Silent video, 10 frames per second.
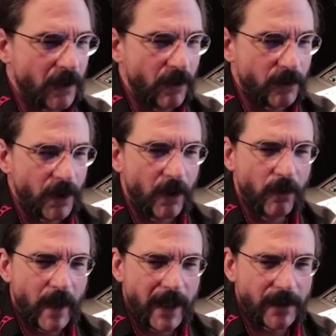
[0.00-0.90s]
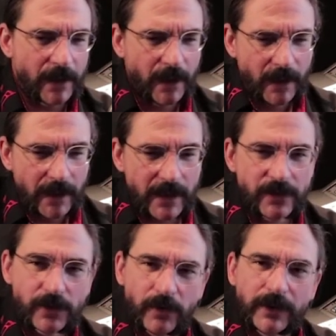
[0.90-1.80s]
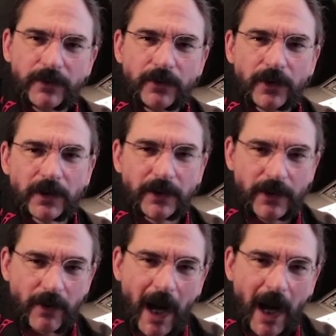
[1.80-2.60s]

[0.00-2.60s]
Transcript: No, no way that isn't going to look like you're